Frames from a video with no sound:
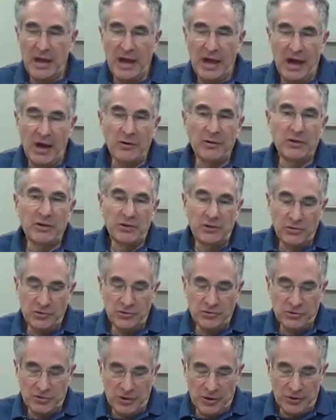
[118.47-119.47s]
How can you
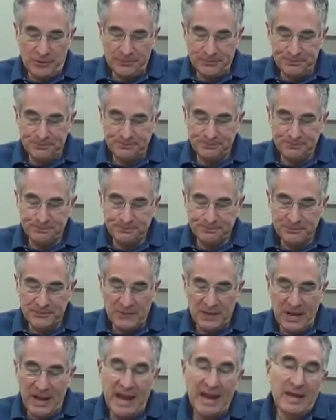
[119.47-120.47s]
do so?
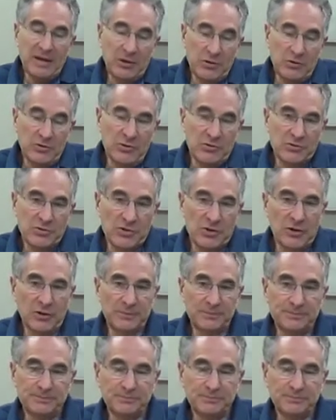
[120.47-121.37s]
Can you do so?